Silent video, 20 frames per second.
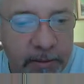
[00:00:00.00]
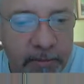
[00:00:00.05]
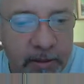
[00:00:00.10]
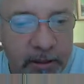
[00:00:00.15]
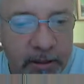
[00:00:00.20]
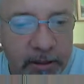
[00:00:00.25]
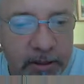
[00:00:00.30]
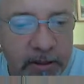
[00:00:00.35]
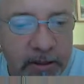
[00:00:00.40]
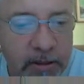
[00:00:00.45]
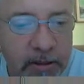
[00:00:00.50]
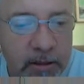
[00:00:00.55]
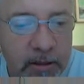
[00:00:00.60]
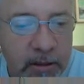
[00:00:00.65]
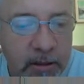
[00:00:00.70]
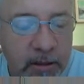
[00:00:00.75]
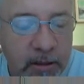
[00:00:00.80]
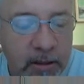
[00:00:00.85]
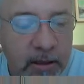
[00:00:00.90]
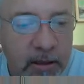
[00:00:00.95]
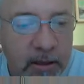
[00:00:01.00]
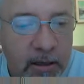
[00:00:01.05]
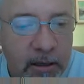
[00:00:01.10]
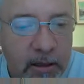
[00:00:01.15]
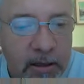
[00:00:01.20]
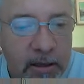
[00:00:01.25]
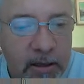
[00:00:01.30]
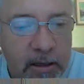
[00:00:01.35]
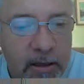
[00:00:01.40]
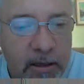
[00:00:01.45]
images
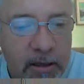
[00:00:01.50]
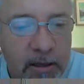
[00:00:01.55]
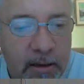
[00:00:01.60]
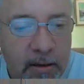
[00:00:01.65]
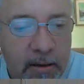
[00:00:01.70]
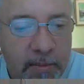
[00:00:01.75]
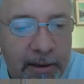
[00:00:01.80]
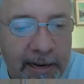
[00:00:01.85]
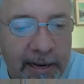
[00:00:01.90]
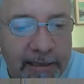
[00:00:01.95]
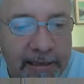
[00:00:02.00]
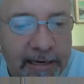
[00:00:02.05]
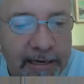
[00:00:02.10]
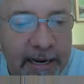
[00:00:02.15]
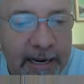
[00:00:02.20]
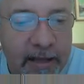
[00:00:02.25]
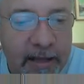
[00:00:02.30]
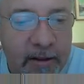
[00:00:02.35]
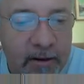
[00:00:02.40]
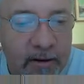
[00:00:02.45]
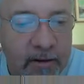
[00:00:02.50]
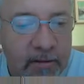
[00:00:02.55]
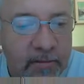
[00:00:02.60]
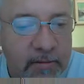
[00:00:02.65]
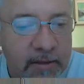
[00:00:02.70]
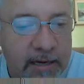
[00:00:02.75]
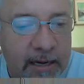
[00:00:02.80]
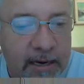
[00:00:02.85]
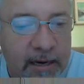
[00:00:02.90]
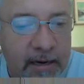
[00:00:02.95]
packed together,
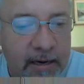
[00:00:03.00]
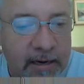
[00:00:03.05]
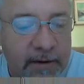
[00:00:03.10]
kind of